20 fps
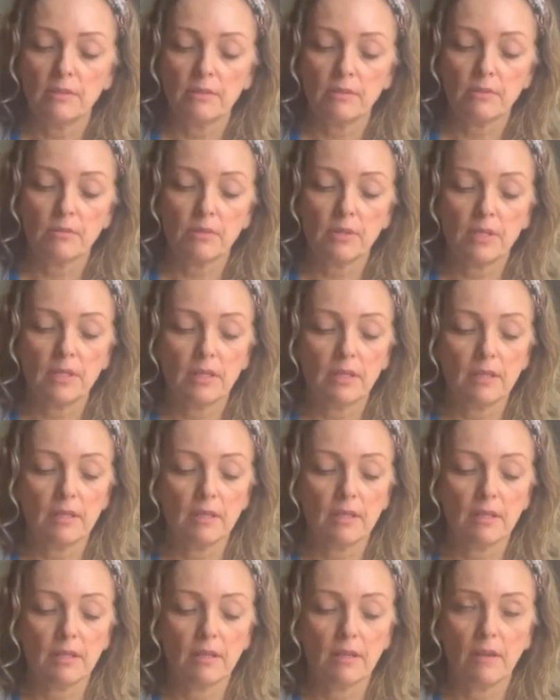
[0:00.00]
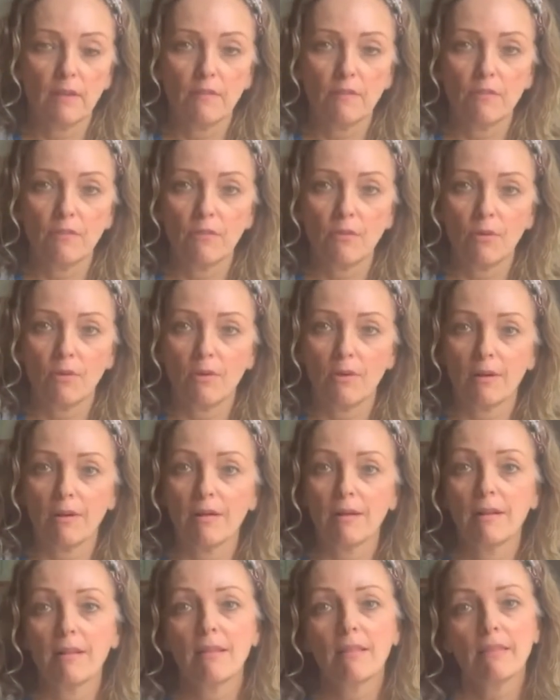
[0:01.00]
3,
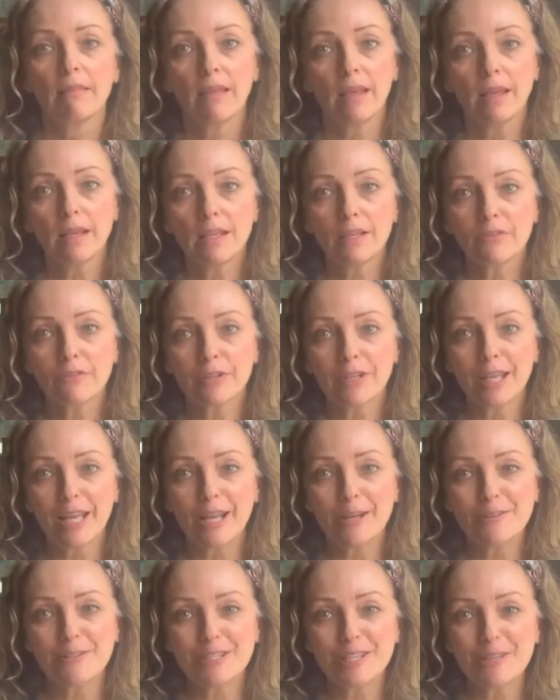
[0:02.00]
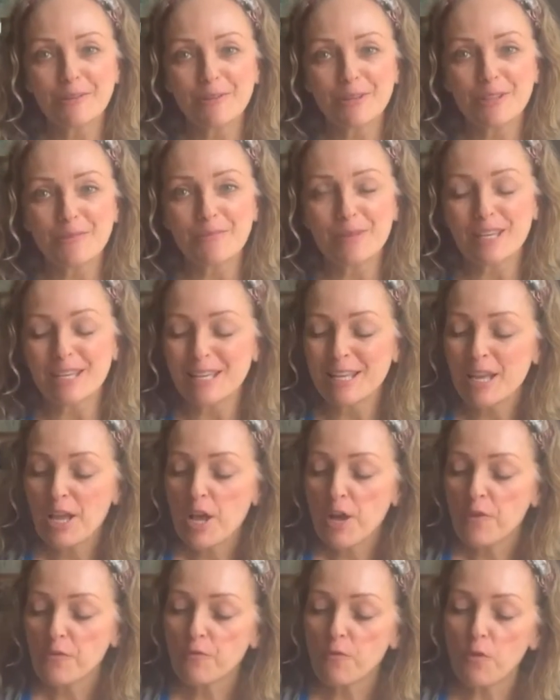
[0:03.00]
4. Thank you for counting with me.
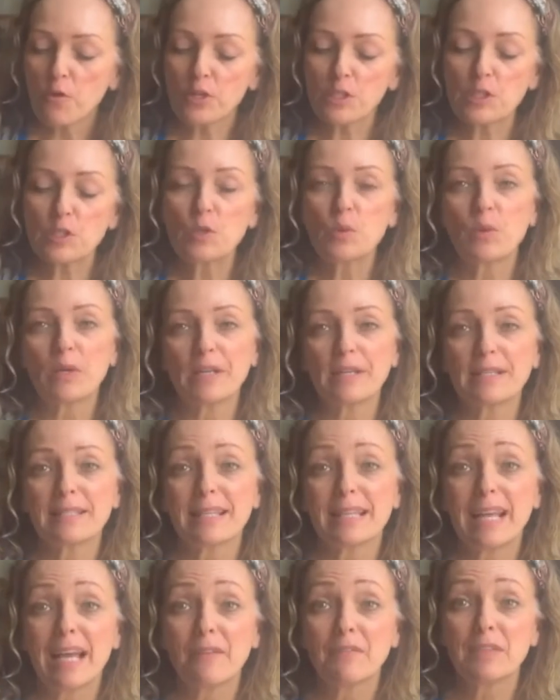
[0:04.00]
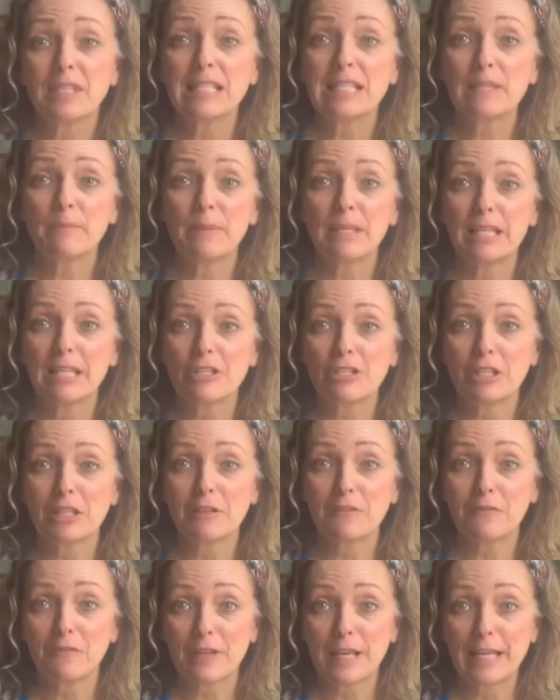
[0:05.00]
4 squares that have the spinach and the
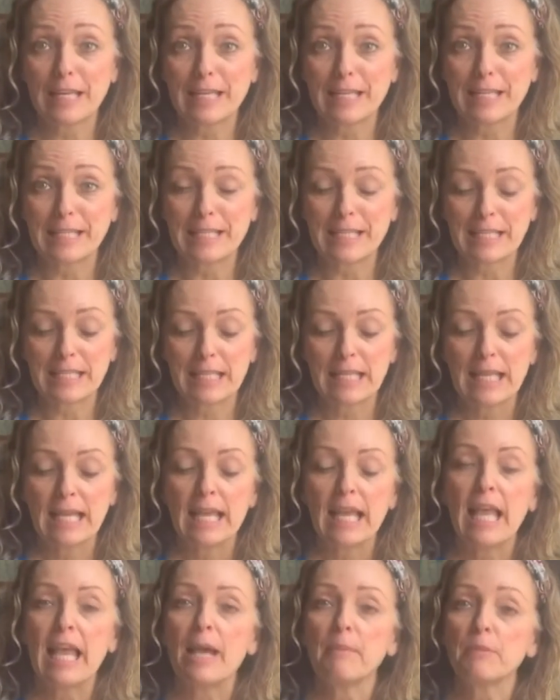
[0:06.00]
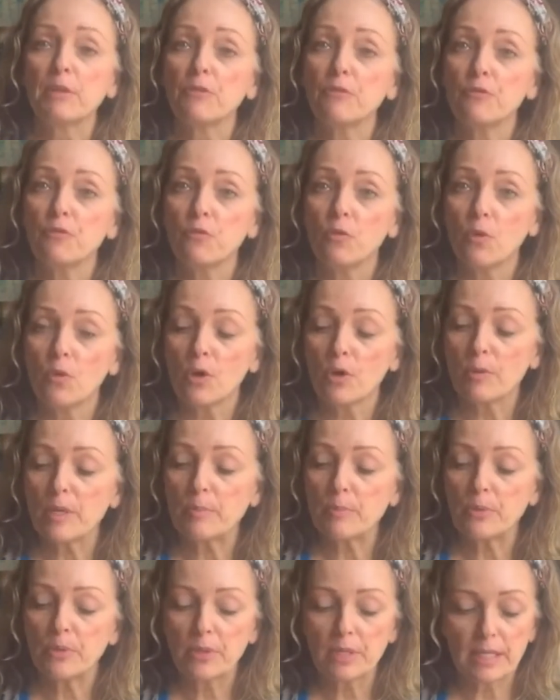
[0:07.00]
feta in it. And before we
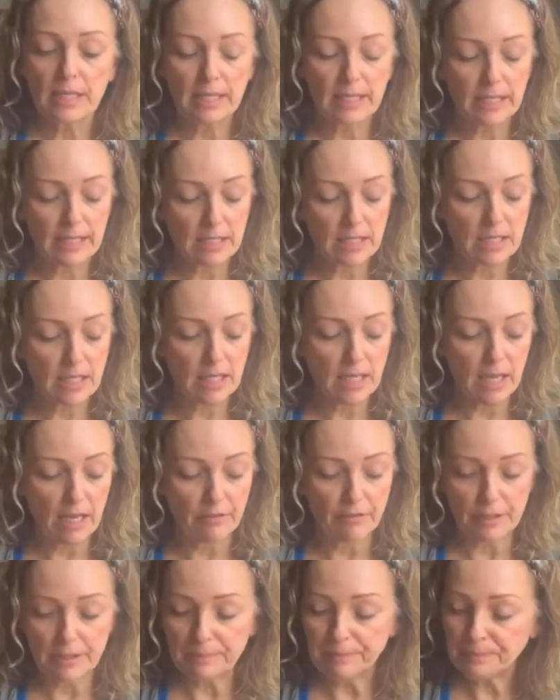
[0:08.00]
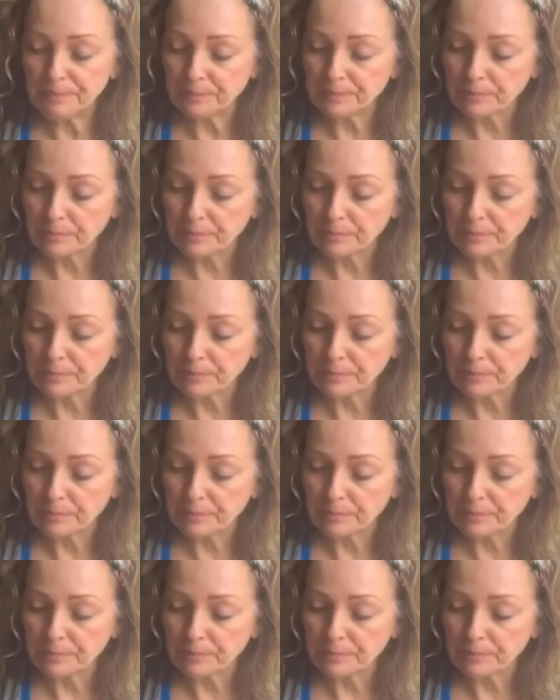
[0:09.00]
put it into the oven,